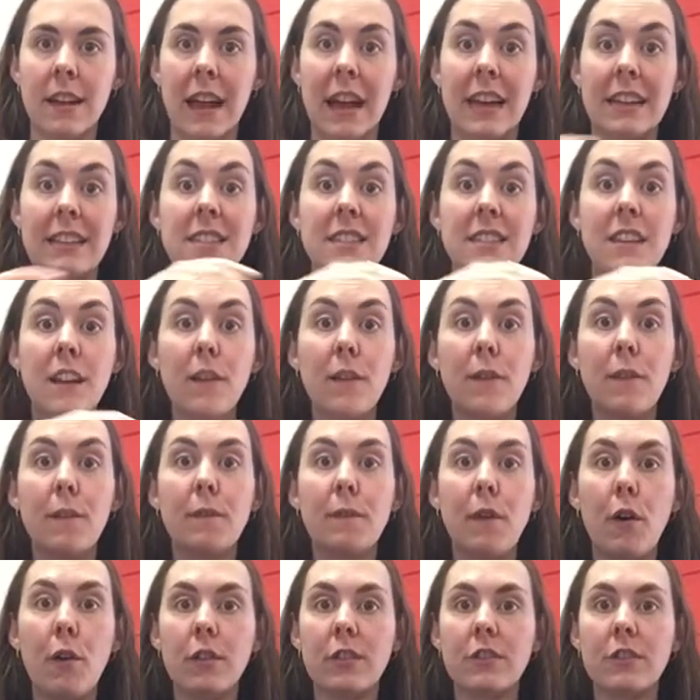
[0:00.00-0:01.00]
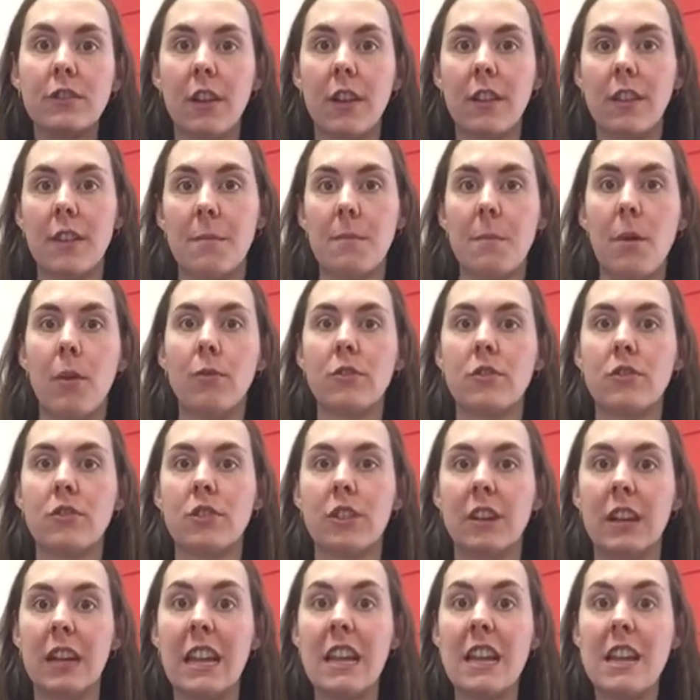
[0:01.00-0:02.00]
I still focus on the
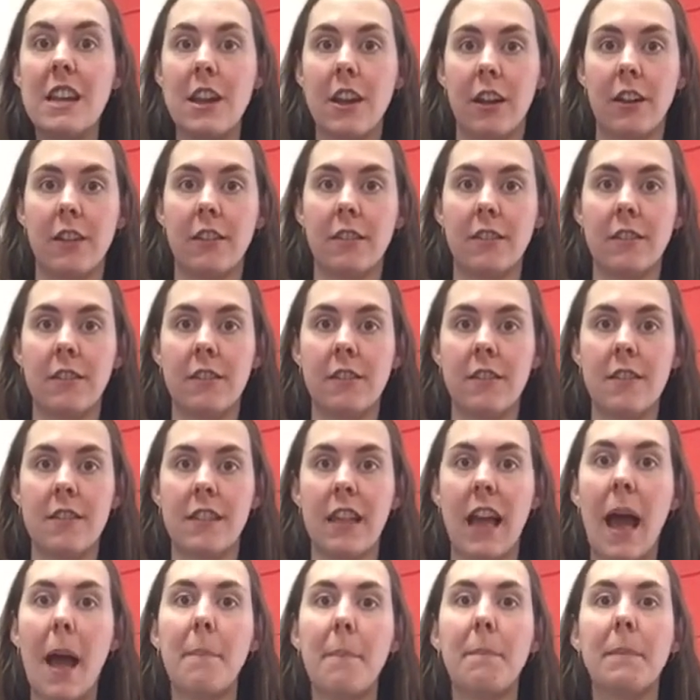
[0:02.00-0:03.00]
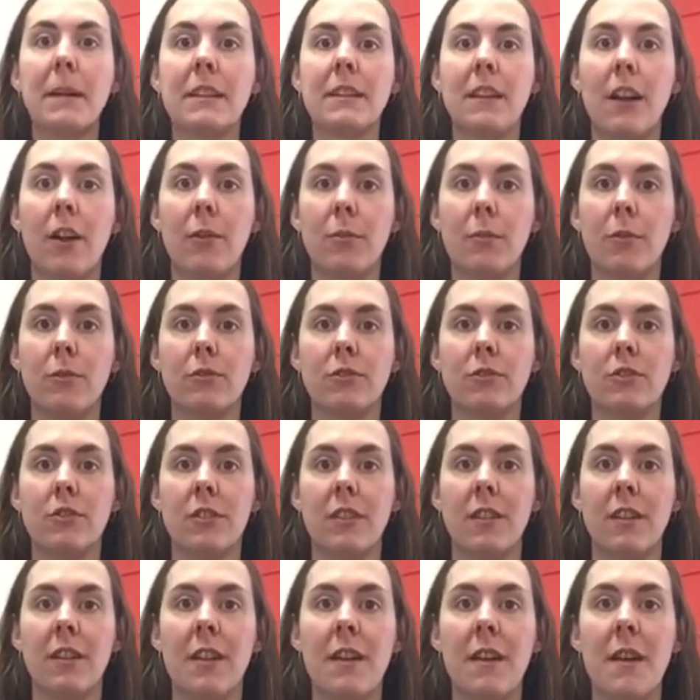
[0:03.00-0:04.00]
motion here, the up and down
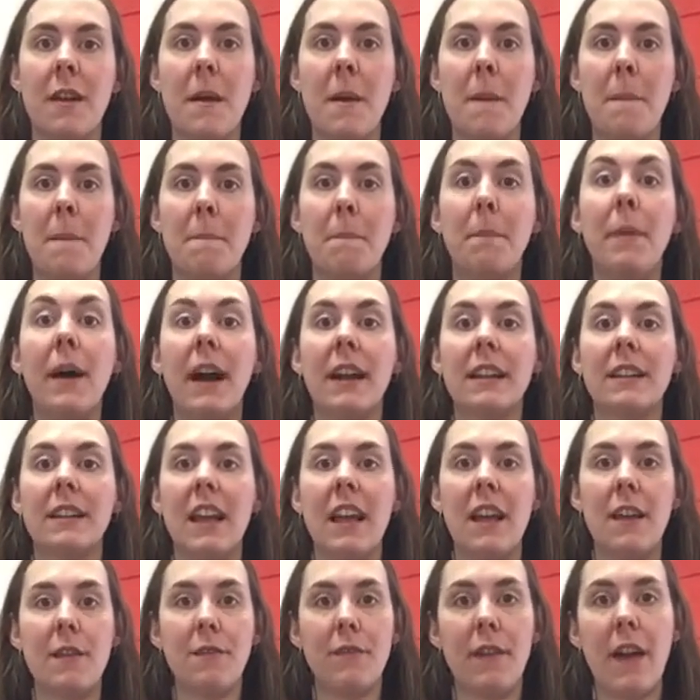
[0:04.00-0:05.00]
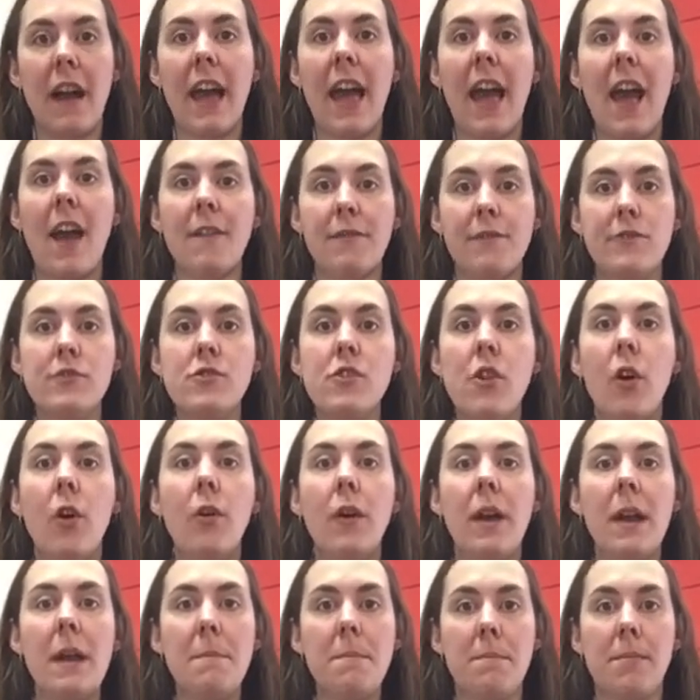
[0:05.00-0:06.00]
motion. But if I have
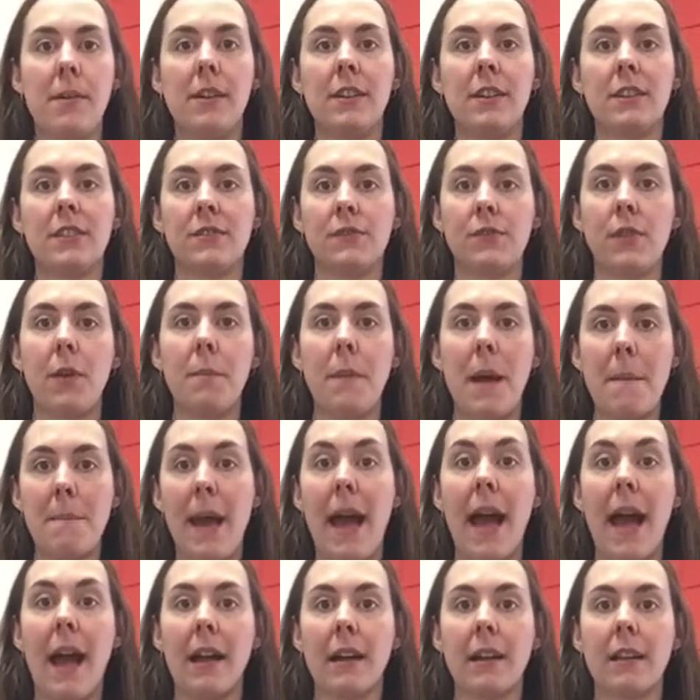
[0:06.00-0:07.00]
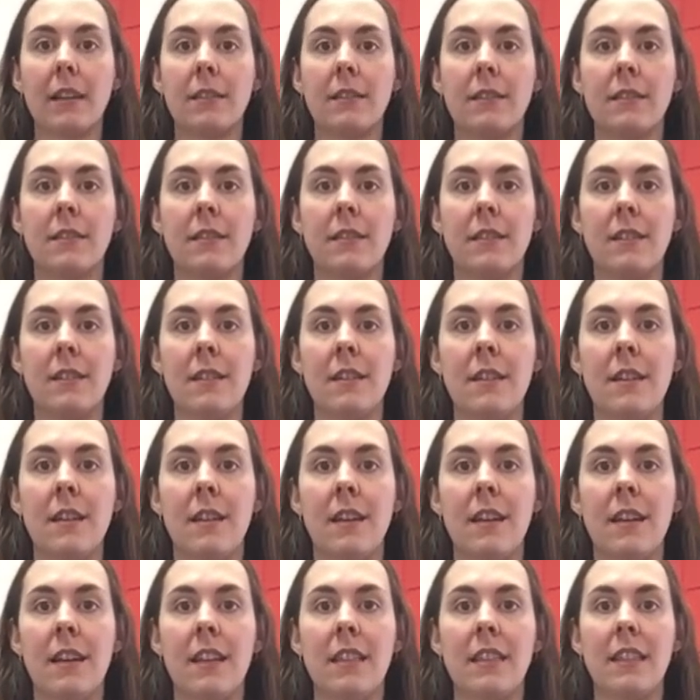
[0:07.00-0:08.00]
no impulse from my back,
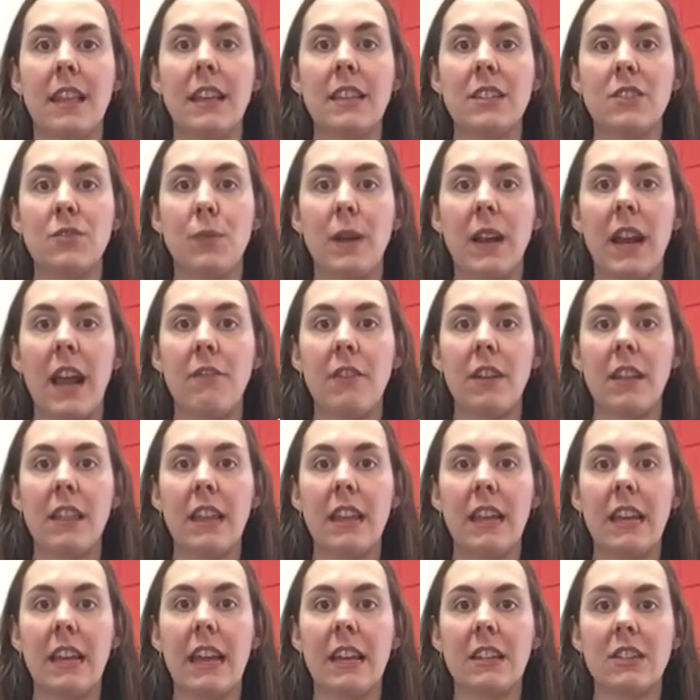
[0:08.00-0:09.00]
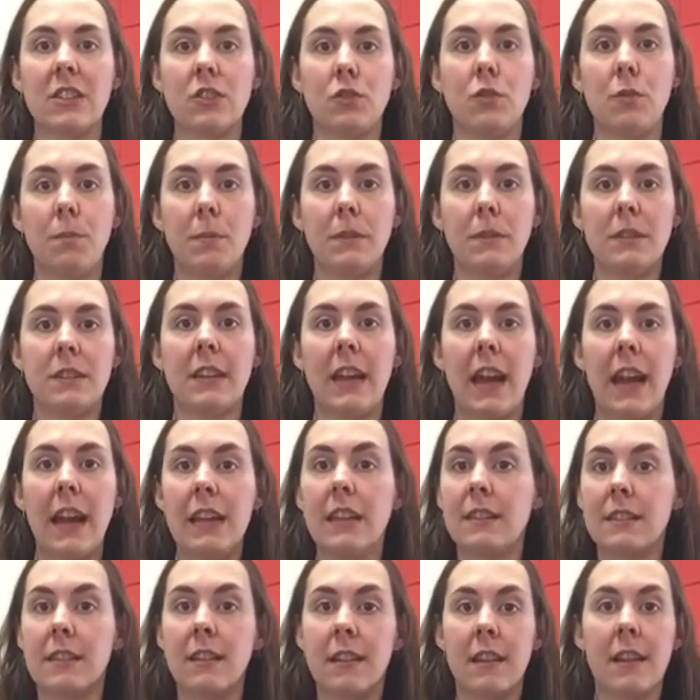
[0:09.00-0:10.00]
that's when everything gets super
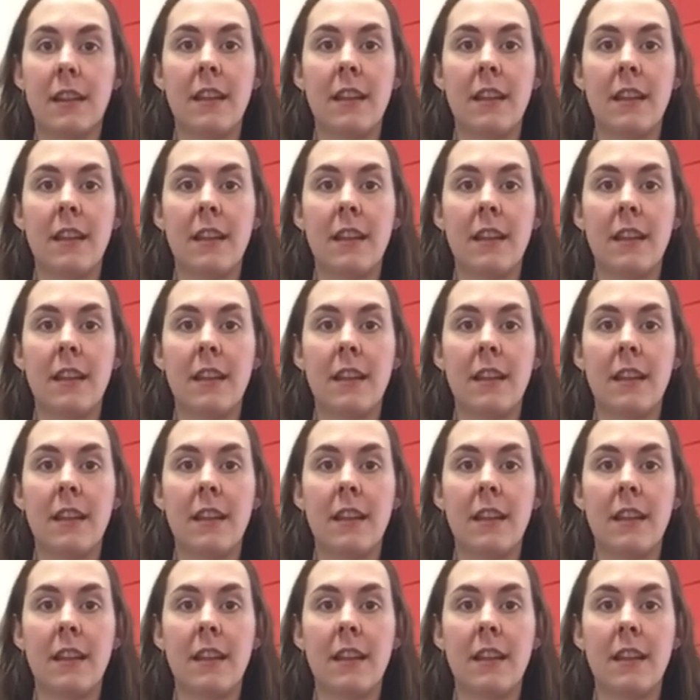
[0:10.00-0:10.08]
tight